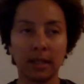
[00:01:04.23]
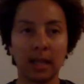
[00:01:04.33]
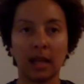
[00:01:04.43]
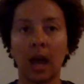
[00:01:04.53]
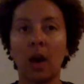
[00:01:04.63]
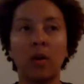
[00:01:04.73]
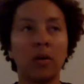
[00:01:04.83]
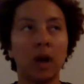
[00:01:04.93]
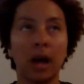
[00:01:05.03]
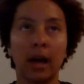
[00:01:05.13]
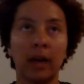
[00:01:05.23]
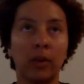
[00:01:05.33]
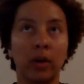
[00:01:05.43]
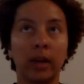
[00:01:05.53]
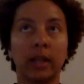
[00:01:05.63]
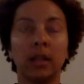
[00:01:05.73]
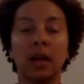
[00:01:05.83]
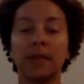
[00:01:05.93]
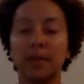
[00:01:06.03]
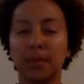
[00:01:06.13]
and now I work in a
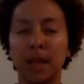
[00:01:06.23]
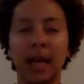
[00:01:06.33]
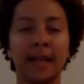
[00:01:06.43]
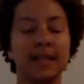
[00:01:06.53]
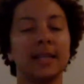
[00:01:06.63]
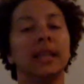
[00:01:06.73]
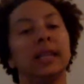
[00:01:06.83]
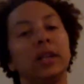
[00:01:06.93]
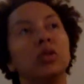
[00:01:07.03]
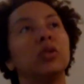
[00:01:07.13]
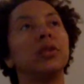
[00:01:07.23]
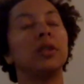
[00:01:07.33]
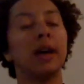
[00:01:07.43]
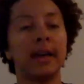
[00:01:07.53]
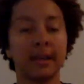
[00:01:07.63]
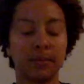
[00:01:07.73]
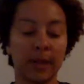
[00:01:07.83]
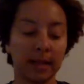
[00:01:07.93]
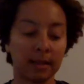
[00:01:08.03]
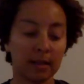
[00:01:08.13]
lot of compliance and legal
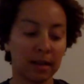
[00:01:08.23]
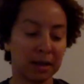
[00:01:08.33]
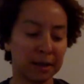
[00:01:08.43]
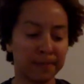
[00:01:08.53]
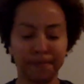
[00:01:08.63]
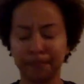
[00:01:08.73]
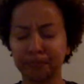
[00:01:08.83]
aspects. I'm